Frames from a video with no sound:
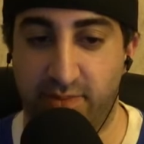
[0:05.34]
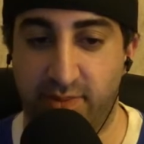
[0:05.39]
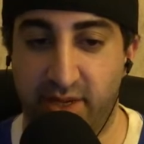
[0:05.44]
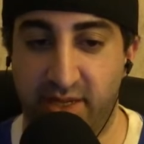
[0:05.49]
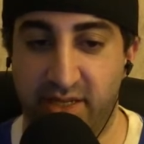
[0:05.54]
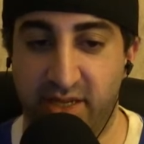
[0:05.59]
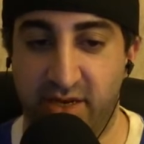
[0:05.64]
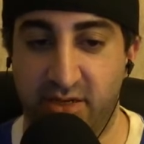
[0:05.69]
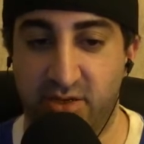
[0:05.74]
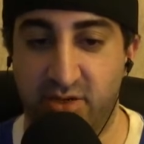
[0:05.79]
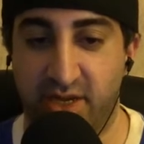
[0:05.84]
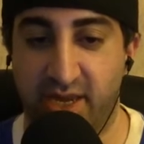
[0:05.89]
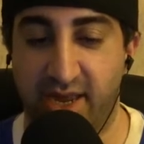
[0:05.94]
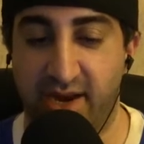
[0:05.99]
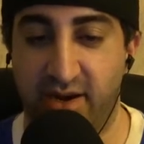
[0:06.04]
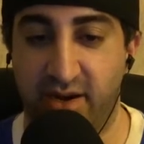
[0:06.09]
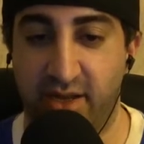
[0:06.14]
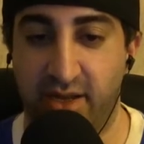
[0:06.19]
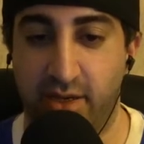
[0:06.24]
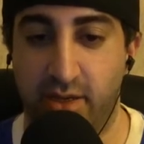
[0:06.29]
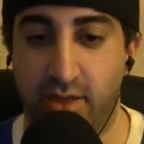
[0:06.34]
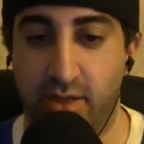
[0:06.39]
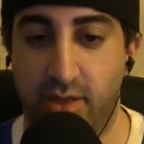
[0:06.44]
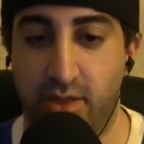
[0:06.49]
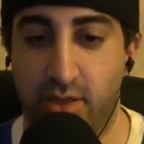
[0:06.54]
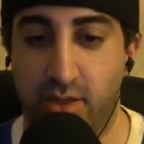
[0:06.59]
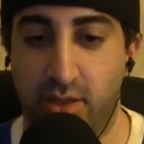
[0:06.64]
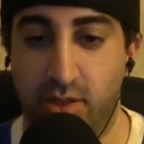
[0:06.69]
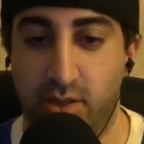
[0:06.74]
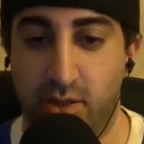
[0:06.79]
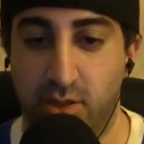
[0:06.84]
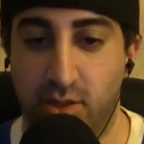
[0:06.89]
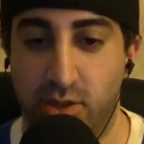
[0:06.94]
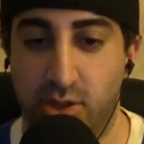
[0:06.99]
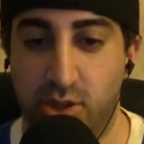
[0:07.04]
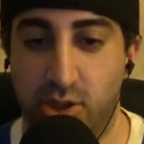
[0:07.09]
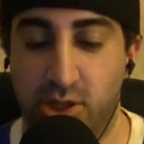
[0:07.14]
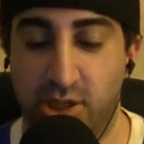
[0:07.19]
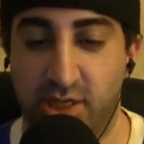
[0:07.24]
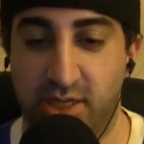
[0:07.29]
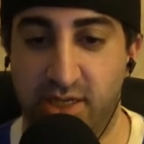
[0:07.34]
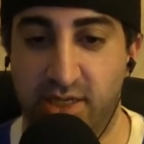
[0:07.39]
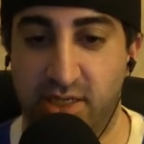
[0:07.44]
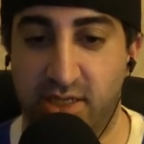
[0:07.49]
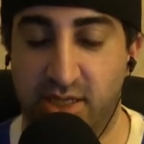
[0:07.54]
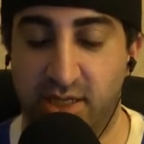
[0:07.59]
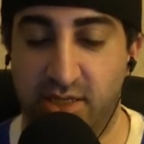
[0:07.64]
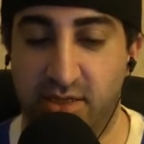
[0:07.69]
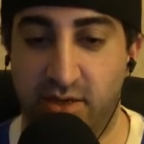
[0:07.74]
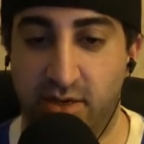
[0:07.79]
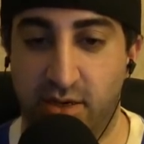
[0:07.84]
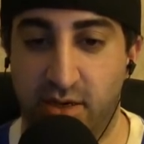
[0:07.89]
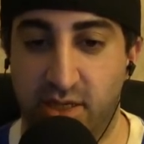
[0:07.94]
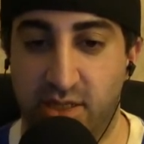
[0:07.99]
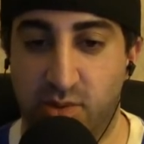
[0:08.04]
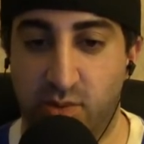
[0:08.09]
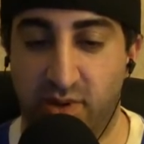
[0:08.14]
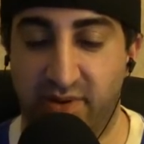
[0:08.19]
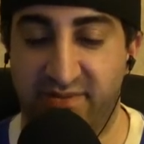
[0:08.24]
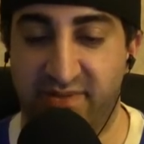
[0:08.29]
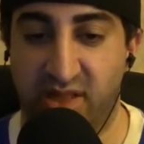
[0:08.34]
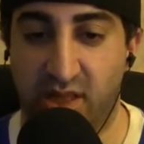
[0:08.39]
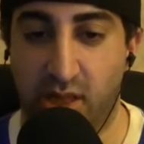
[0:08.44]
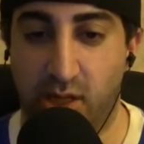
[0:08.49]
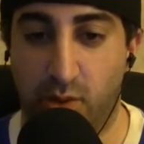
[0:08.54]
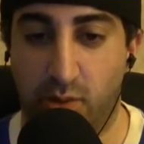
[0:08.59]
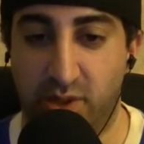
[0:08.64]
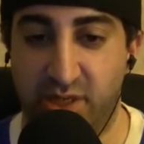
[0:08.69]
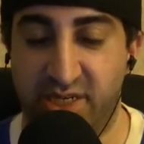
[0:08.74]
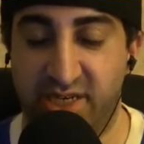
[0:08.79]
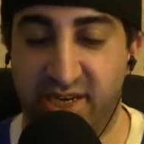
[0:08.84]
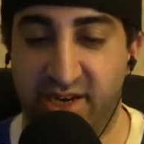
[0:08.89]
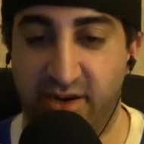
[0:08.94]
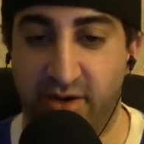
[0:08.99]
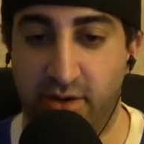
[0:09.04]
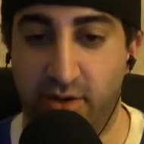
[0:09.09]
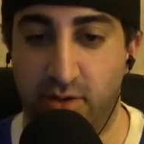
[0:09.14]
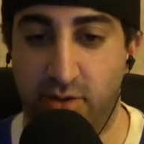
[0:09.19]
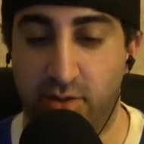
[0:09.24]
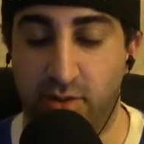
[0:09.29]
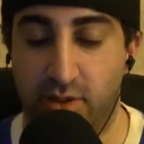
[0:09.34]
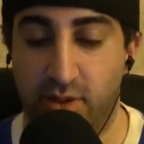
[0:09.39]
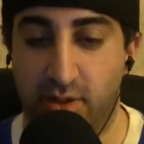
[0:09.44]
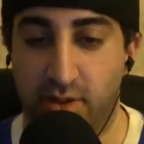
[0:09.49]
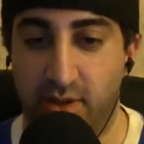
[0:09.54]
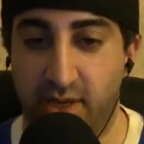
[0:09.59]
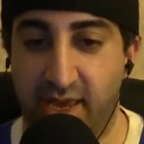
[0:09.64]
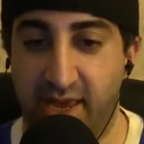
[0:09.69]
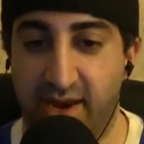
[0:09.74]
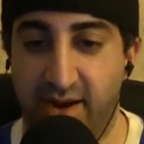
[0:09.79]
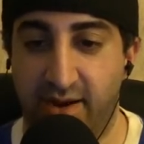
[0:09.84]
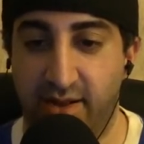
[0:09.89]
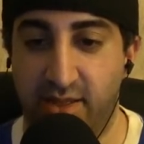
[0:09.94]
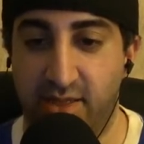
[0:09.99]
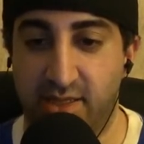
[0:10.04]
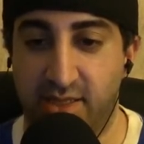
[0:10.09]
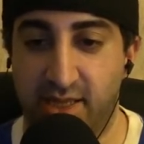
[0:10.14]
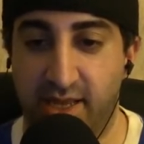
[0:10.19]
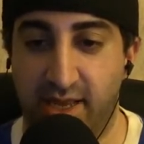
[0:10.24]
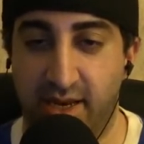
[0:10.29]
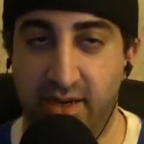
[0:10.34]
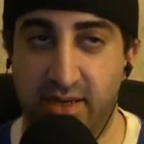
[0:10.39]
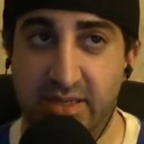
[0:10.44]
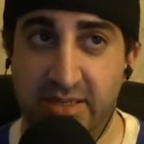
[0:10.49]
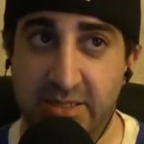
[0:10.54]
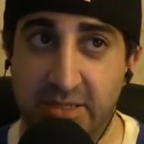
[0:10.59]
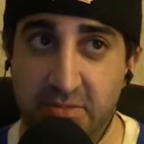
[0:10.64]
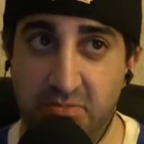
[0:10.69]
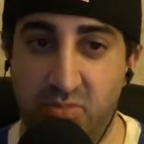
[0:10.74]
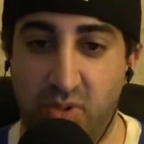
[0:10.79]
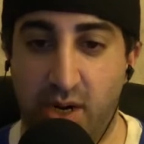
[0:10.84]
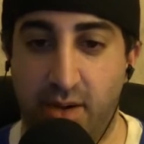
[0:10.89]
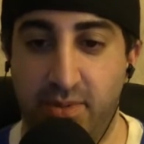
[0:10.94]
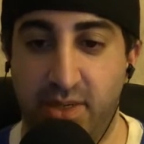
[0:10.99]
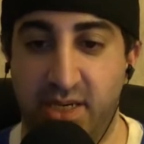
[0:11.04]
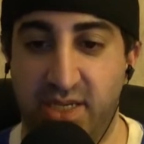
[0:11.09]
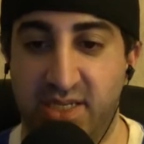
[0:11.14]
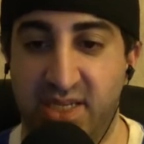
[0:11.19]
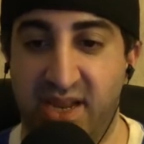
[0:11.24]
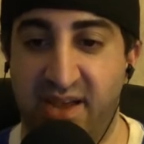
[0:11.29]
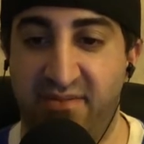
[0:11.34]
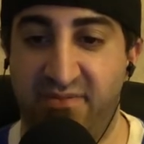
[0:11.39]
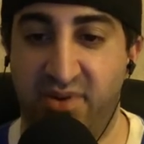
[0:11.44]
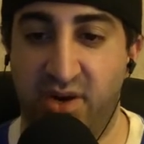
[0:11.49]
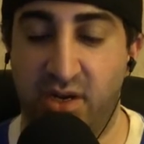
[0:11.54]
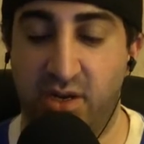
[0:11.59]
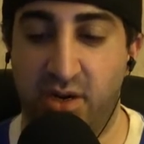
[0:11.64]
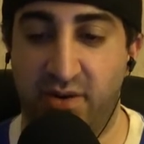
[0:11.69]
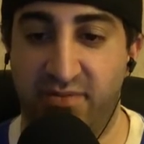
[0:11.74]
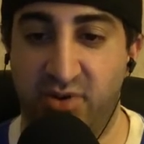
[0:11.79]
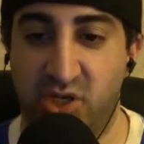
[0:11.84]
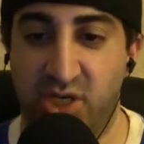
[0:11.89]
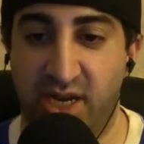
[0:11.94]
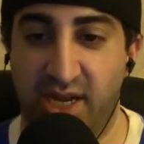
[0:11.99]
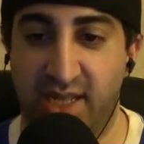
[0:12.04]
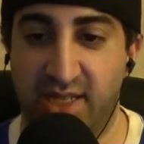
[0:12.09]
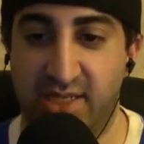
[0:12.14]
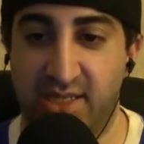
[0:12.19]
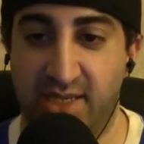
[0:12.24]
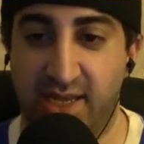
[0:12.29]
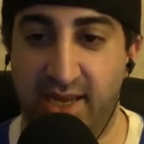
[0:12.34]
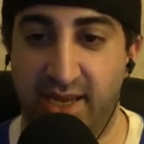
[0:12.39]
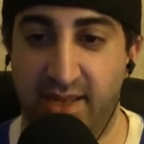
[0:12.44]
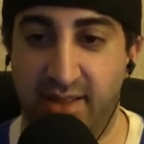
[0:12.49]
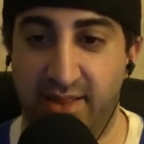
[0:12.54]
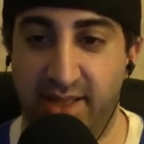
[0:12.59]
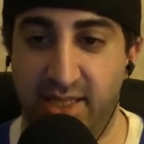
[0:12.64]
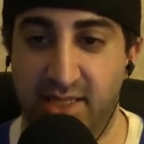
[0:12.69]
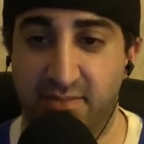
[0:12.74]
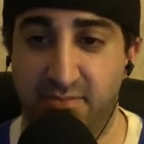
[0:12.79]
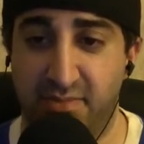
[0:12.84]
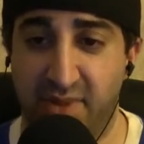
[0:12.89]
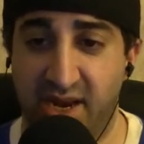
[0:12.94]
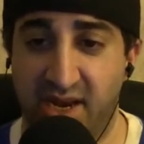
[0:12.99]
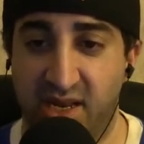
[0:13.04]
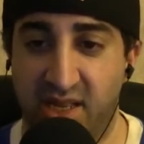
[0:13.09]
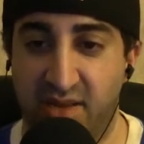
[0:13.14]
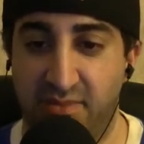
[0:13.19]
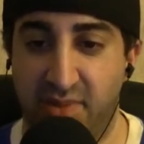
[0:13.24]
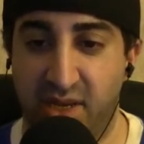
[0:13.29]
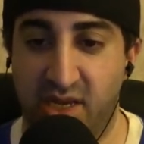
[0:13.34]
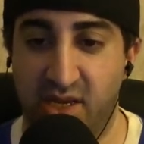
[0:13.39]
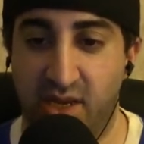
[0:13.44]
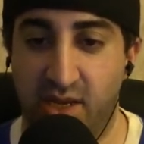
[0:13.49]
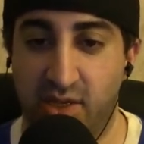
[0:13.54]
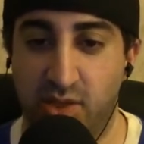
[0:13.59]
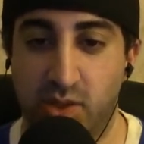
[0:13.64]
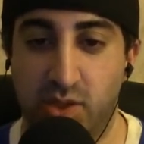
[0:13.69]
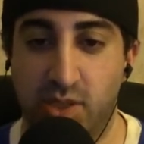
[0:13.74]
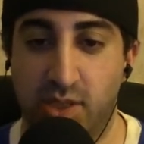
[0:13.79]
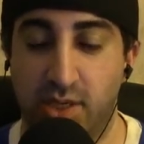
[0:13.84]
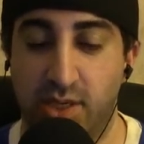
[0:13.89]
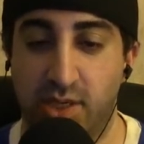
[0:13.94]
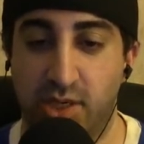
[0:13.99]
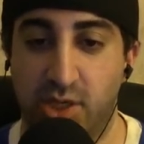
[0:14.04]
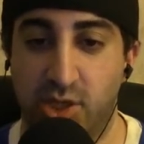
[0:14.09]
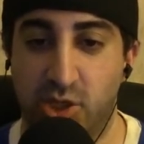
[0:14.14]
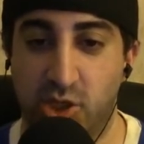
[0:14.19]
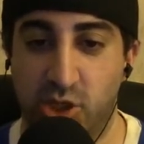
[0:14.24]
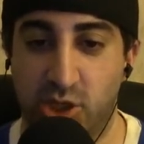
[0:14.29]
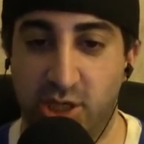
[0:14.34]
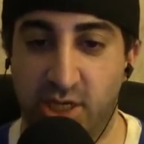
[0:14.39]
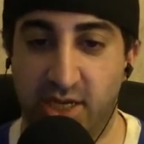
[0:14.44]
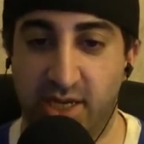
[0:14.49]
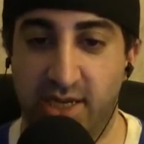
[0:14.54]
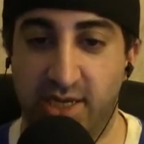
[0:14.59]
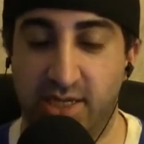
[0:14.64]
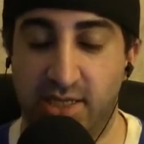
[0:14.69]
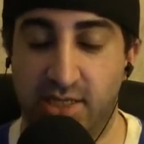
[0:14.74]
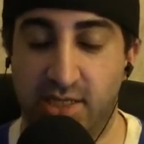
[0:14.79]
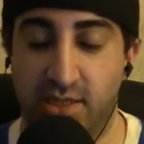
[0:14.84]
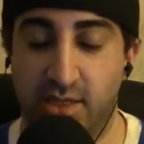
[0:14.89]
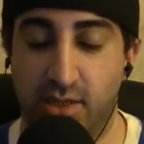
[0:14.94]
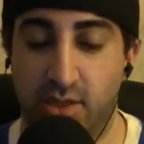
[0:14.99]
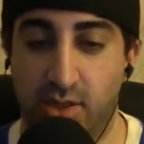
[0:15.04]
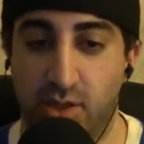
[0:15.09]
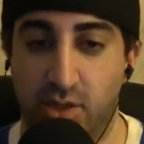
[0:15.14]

a presidential candidate. She is considered as one of the lower tier candidates that probably doesn't have very good of a chance, and that's mainly because she is